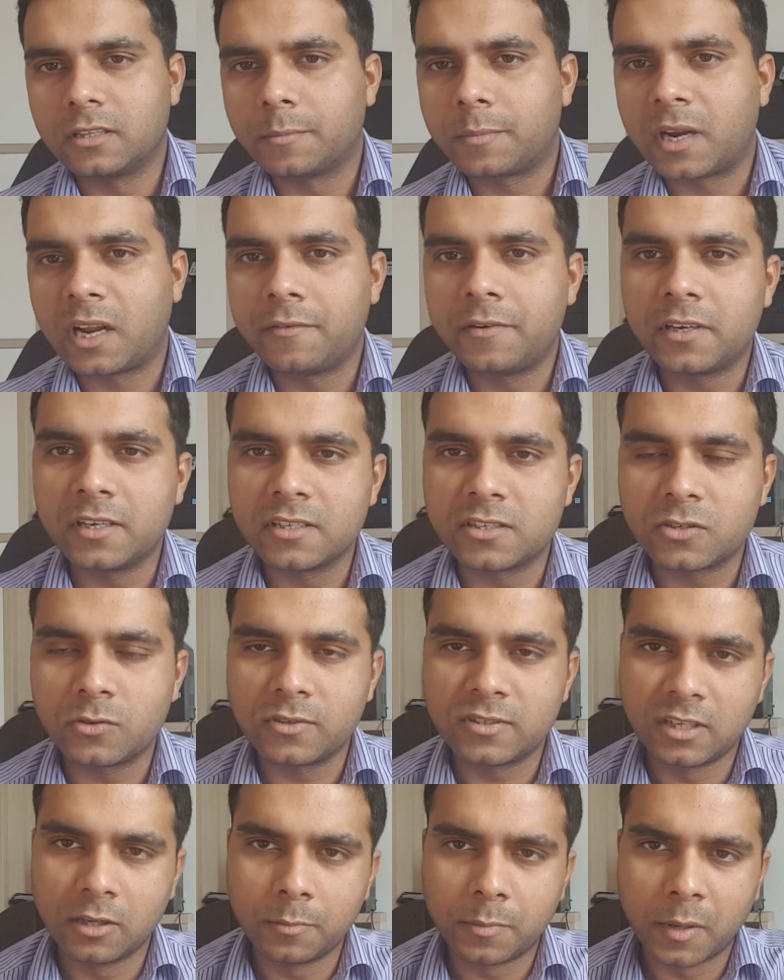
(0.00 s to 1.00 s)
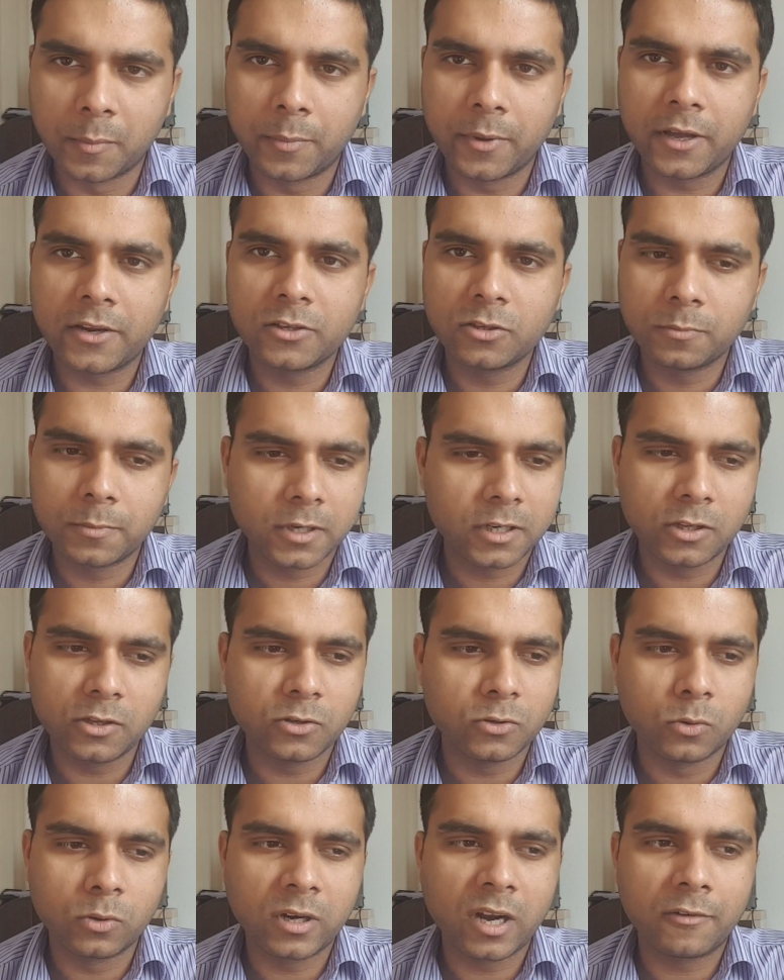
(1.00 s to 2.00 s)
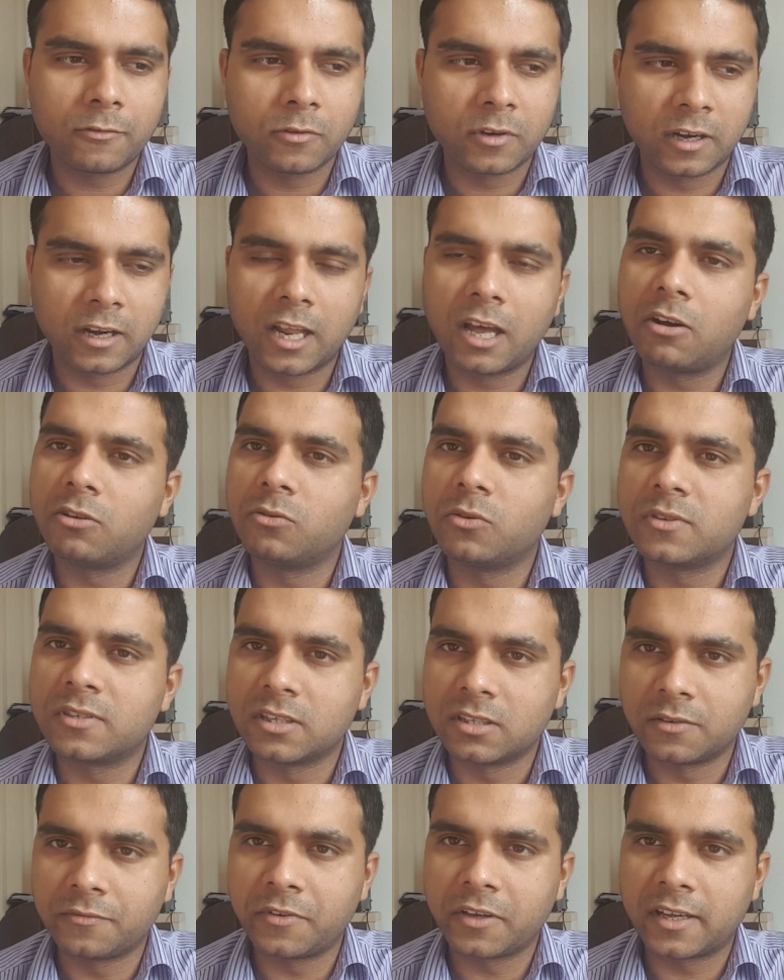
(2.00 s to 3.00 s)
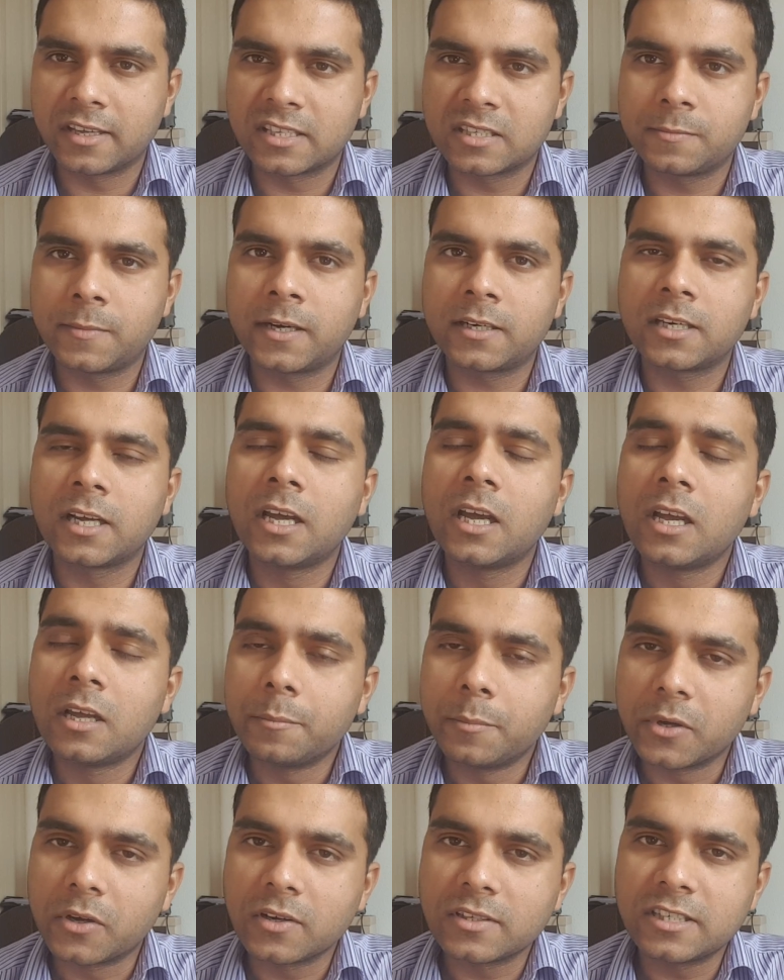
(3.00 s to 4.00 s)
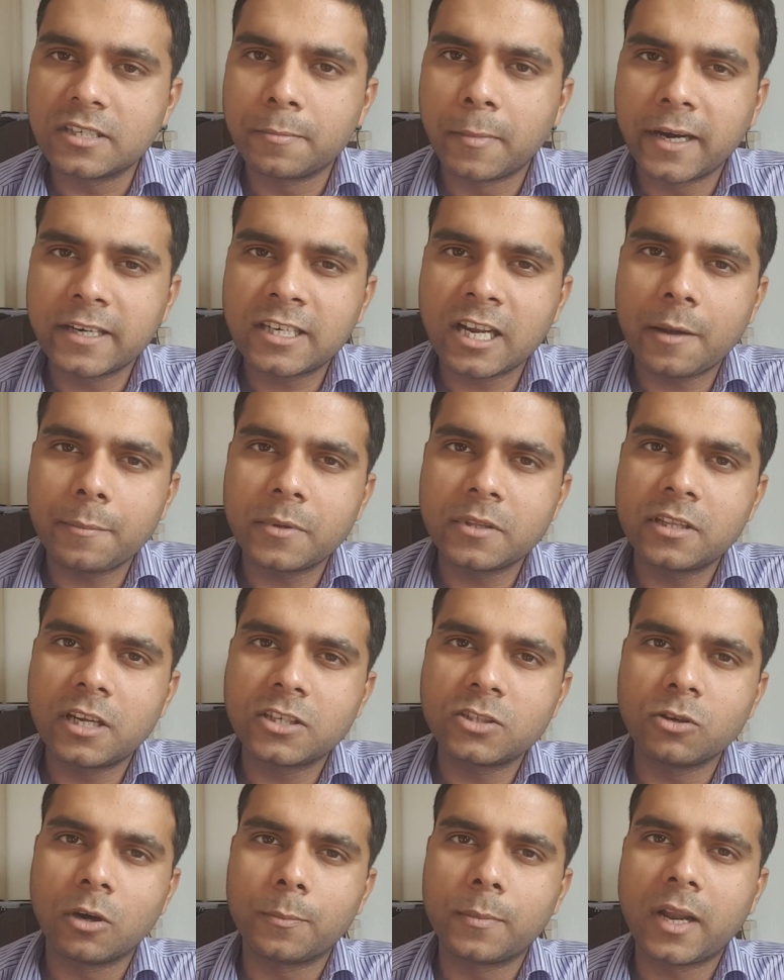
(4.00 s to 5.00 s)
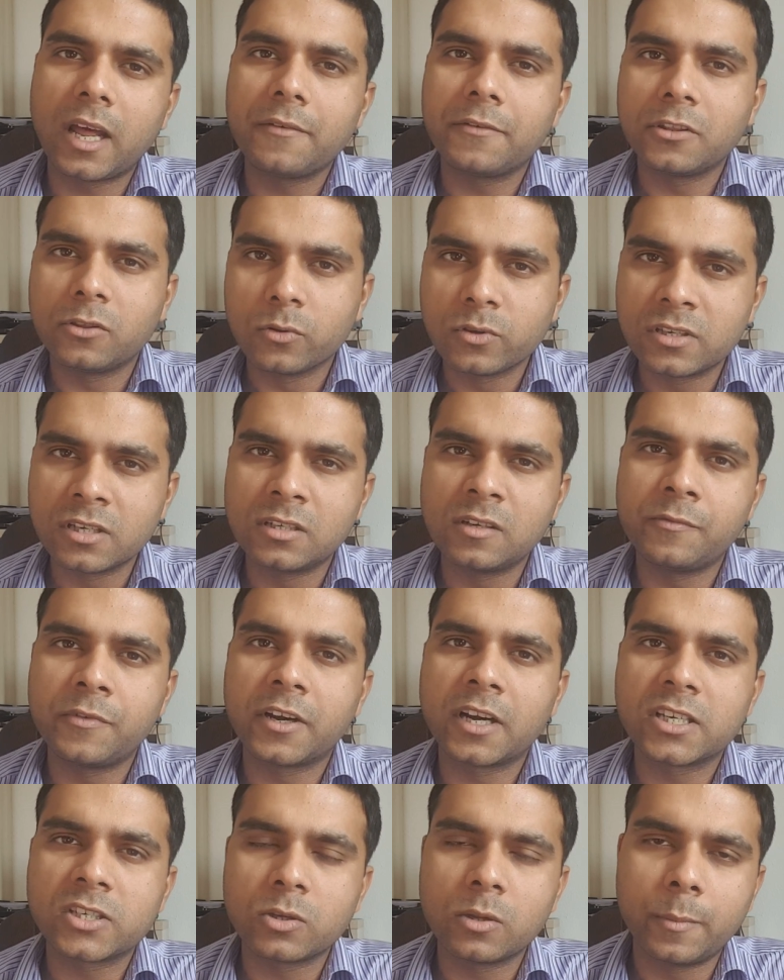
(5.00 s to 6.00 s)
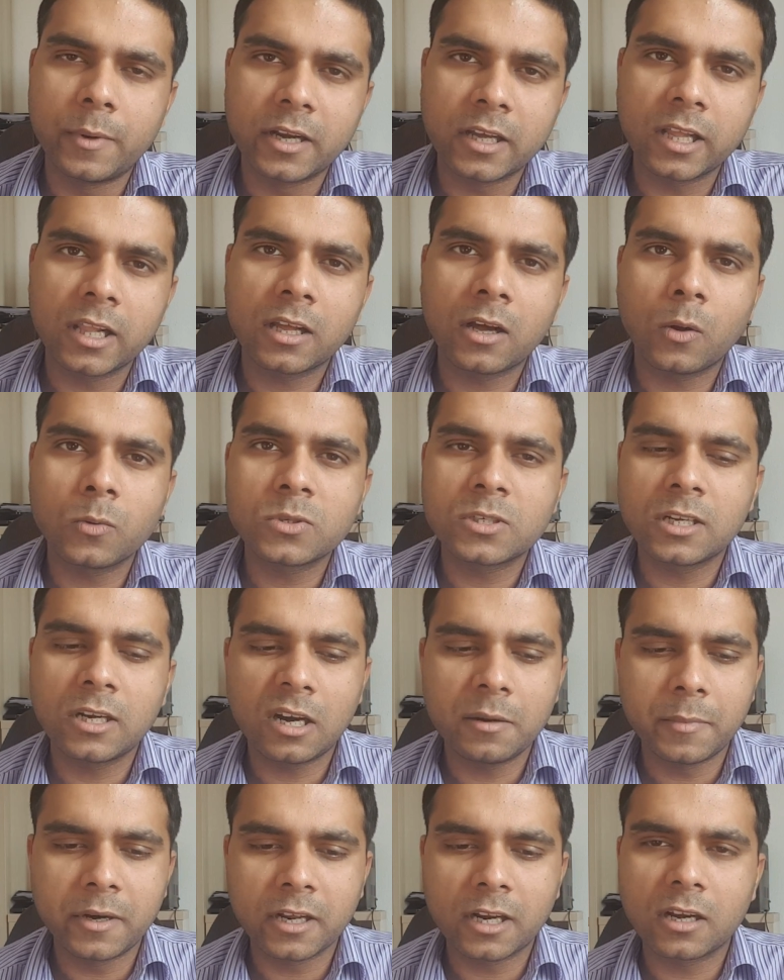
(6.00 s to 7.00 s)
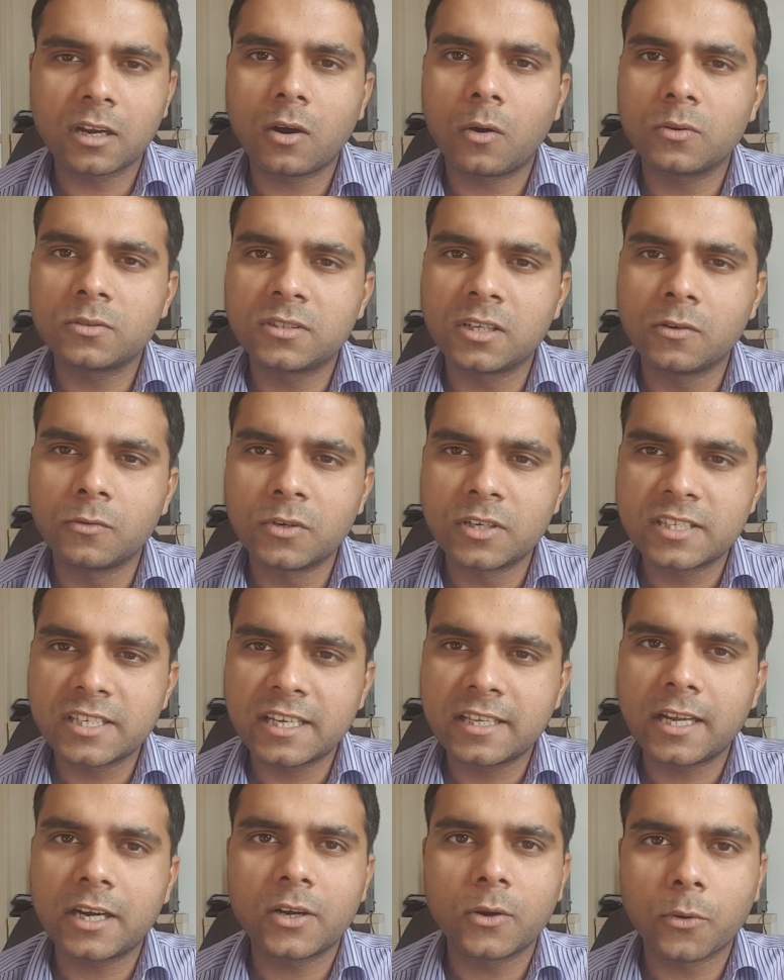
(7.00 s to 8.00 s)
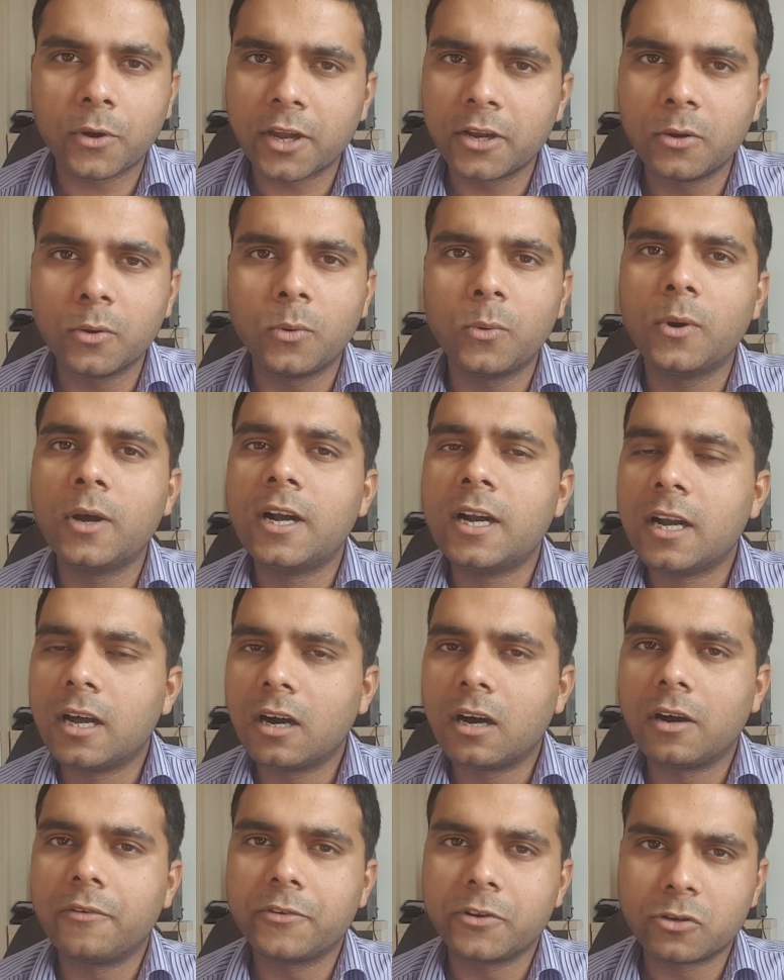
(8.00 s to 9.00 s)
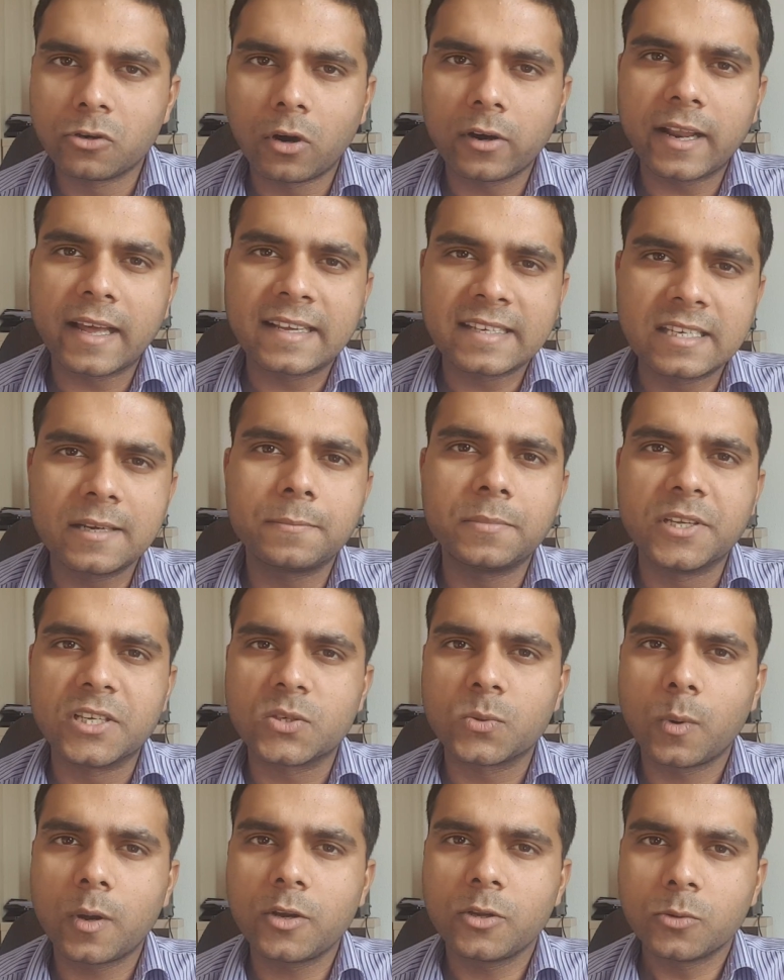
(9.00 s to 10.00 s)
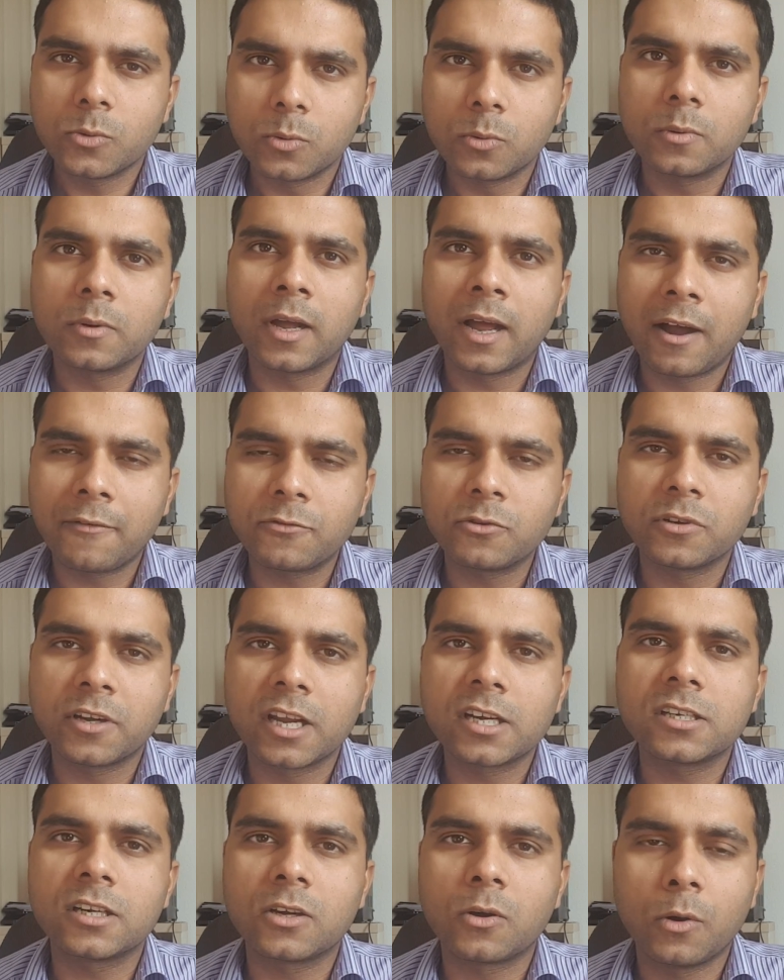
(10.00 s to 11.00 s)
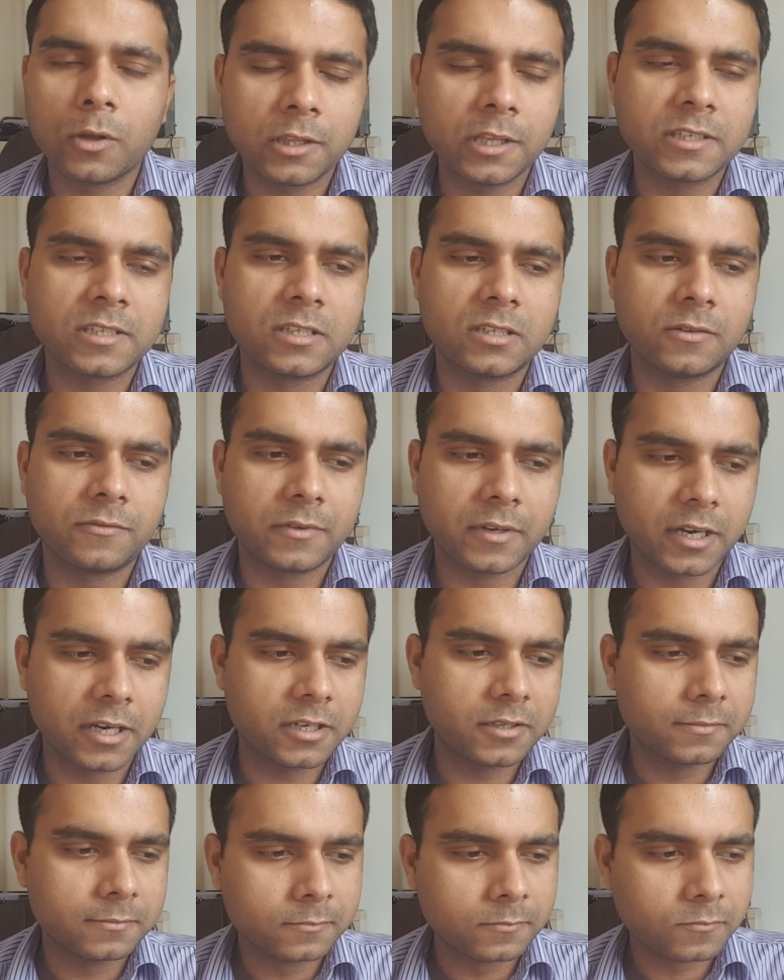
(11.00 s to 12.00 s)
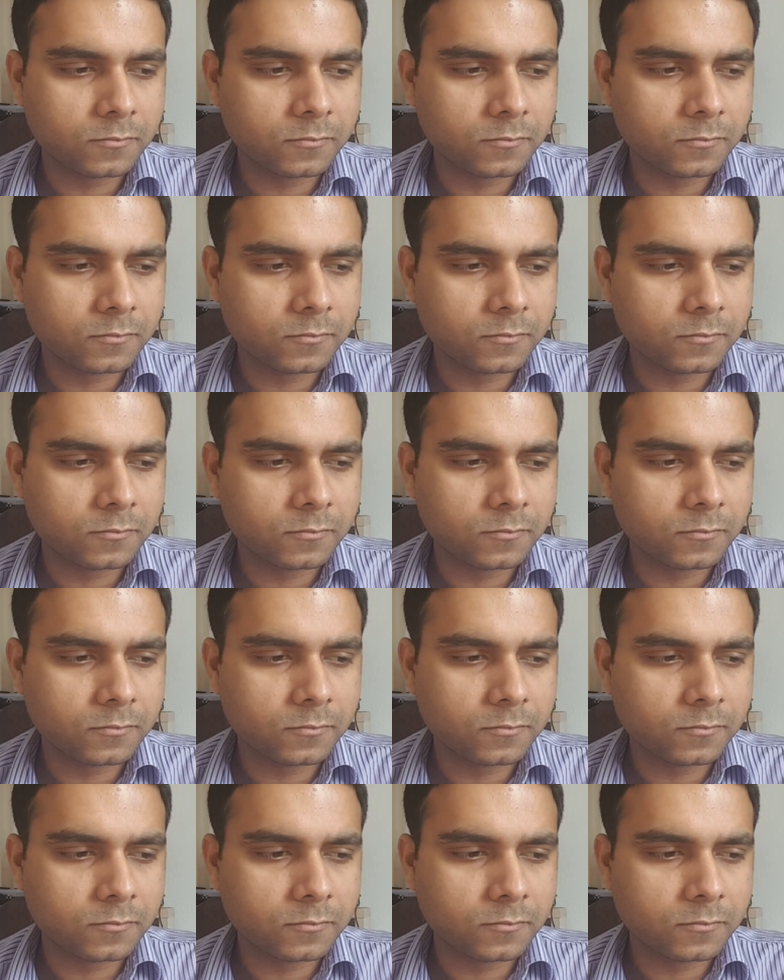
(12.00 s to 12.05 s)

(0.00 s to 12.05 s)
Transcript: The private institutes will prepare you, but you don't have to rely on those certificates. But because it might happen that you apply with those certificates to the medical council, and medical council would say that, okay, no, we do not accept this one. You have to get a Goethe certificate.